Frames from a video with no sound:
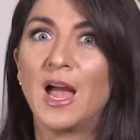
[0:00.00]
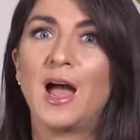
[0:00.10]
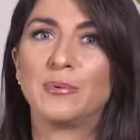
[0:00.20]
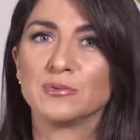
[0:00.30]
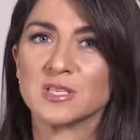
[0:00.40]

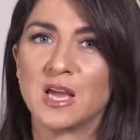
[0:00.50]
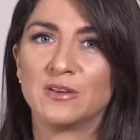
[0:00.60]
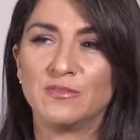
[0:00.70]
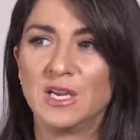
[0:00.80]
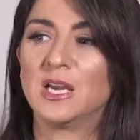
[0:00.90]
apple
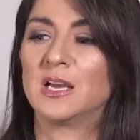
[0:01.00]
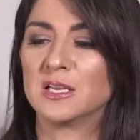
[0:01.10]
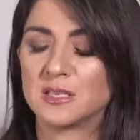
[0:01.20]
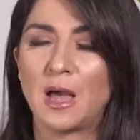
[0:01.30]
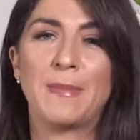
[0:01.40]
cider vinegar
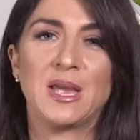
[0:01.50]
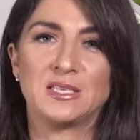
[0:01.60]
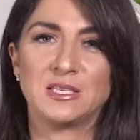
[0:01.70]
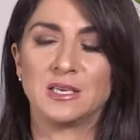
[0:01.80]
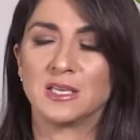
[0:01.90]
is
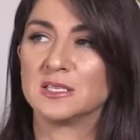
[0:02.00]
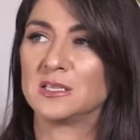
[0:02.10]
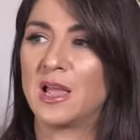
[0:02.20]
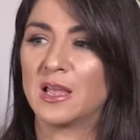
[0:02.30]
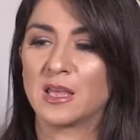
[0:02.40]
amazing. It's
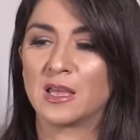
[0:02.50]
like,